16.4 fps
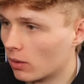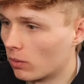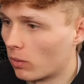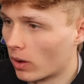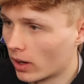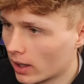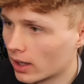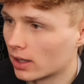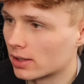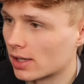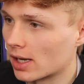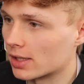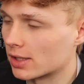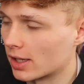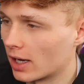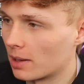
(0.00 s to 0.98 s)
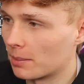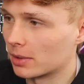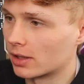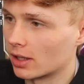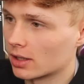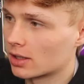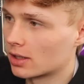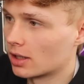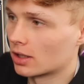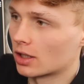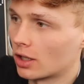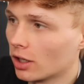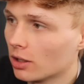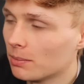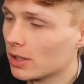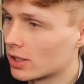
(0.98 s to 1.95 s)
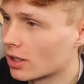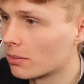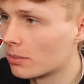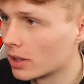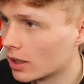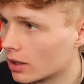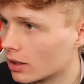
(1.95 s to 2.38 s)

one out of 10's an amethyst. This could be somebody